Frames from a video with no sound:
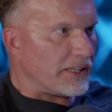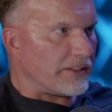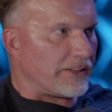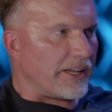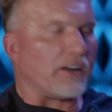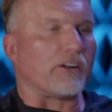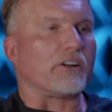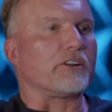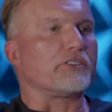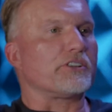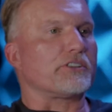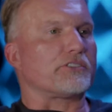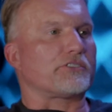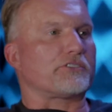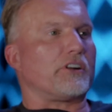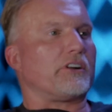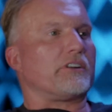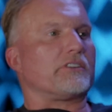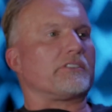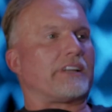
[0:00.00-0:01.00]
There are just
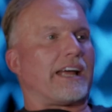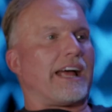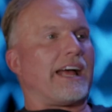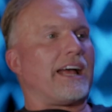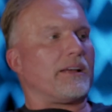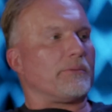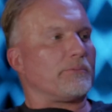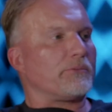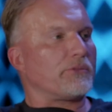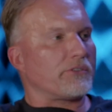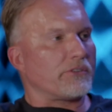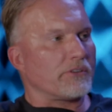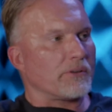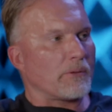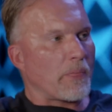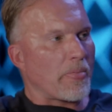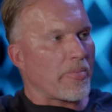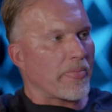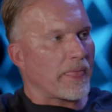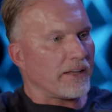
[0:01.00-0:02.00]
certain times
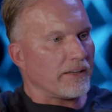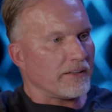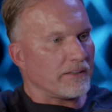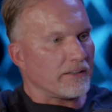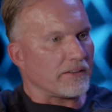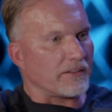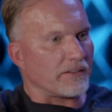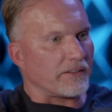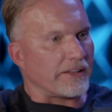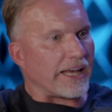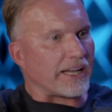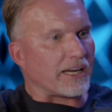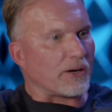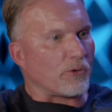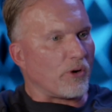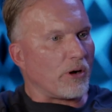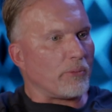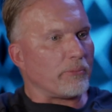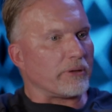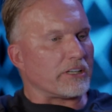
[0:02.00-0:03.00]
that a
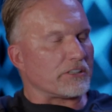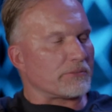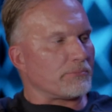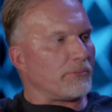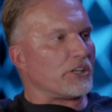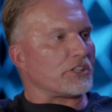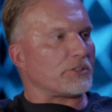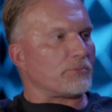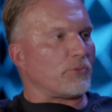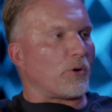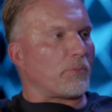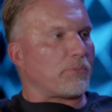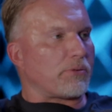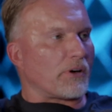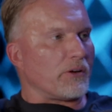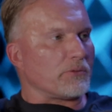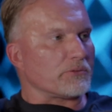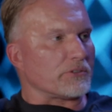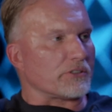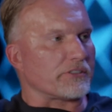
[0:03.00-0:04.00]
woman is much more
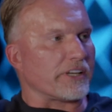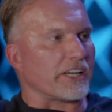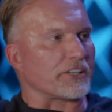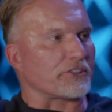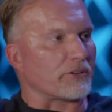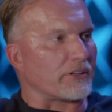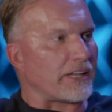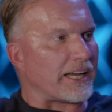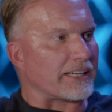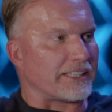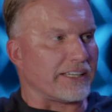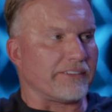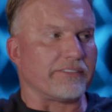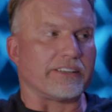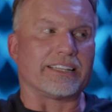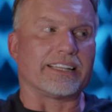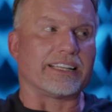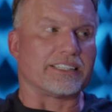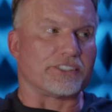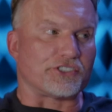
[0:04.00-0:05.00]
prone to sexual
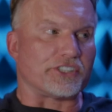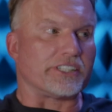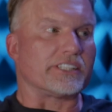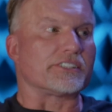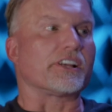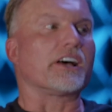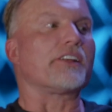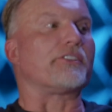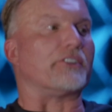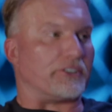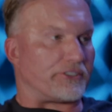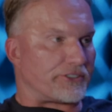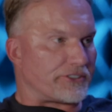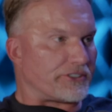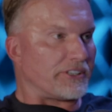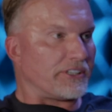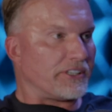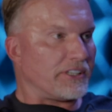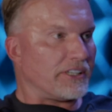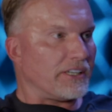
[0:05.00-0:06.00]
activity than she is
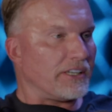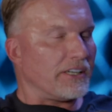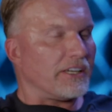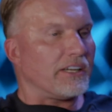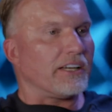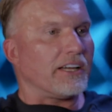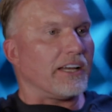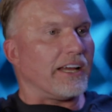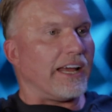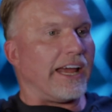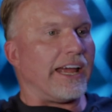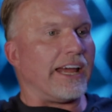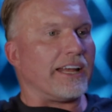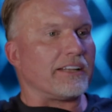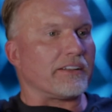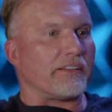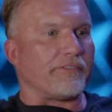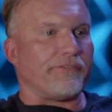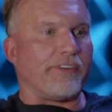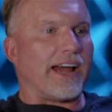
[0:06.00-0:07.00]
others.
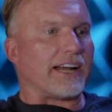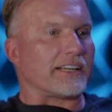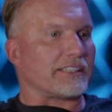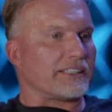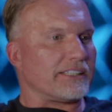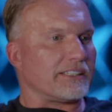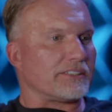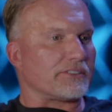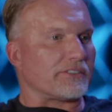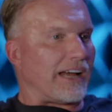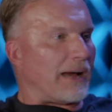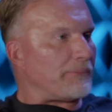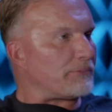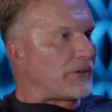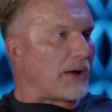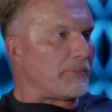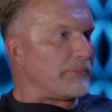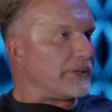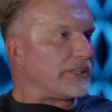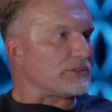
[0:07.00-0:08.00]
And the fact is, I'm
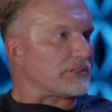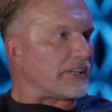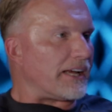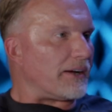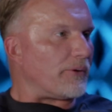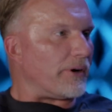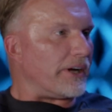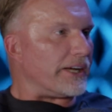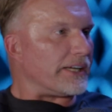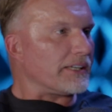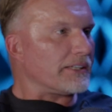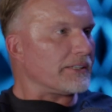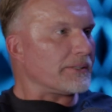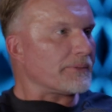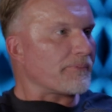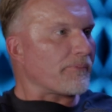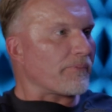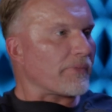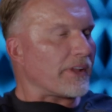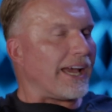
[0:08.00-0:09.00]
not built that way.
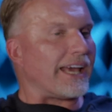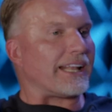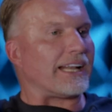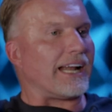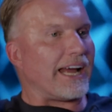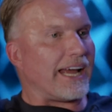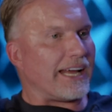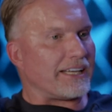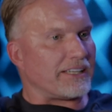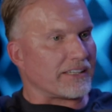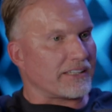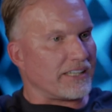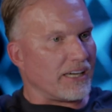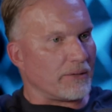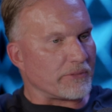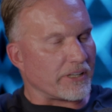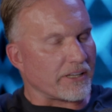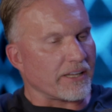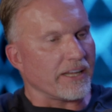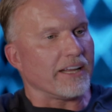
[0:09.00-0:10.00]
And I had to
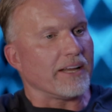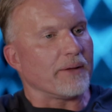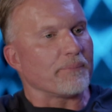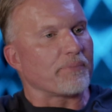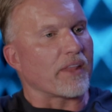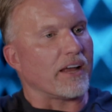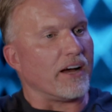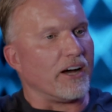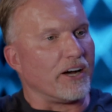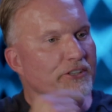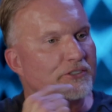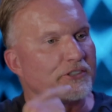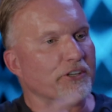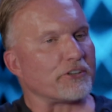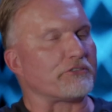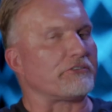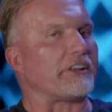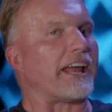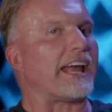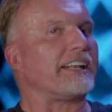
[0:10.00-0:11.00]
come to
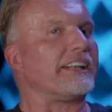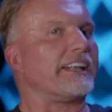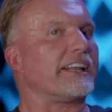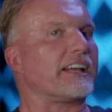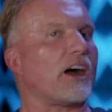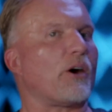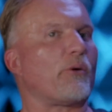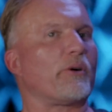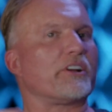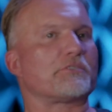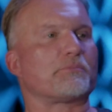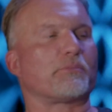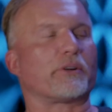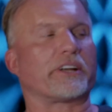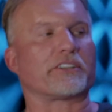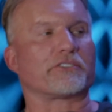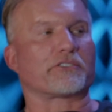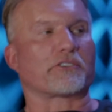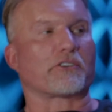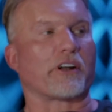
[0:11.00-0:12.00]
understanding always
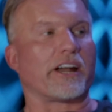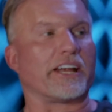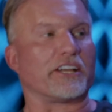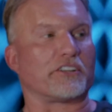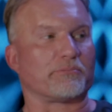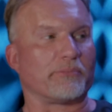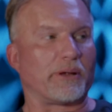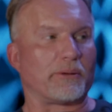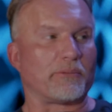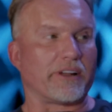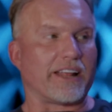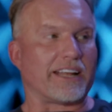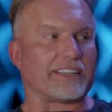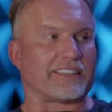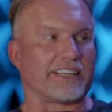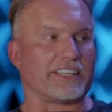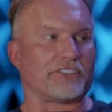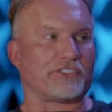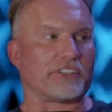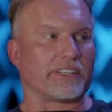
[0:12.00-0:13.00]
brings grace. Remember
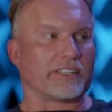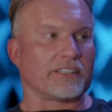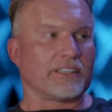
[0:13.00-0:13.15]
that teaching?